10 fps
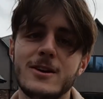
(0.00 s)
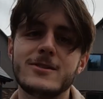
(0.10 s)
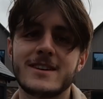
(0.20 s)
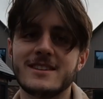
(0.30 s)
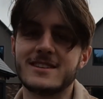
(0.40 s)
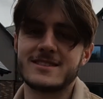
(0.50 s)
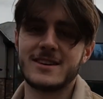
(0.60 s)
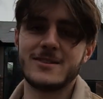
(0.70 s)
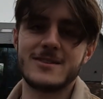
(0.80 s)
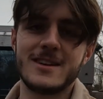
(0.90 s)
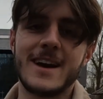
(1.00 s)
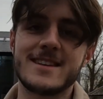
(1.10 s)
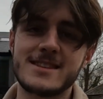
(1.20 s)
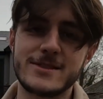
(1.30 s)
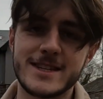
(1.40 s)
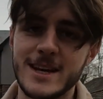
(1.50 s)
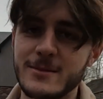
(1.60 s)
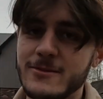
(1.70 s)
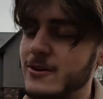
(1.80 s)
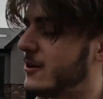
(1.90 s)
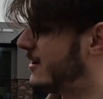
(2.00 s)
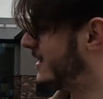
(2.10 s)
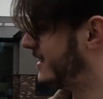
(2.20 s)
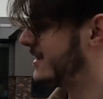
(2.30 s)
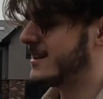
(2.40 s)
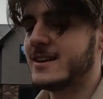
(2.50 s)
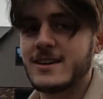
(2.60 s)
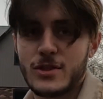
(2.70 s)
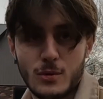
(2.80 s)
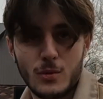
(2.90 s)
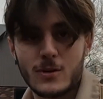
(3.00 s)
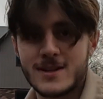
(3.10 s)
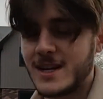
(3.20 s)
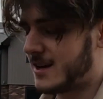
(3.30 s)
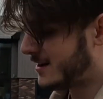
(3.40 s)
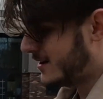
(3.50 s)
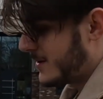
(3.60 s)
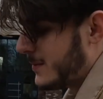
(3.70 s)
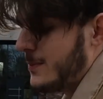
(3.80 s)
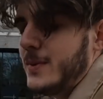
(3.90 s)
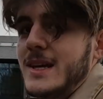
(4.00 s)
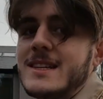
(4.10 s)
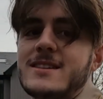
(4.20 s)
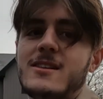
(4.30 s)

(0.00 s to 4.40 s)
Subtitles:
coating. So, as I was saying before, the water beads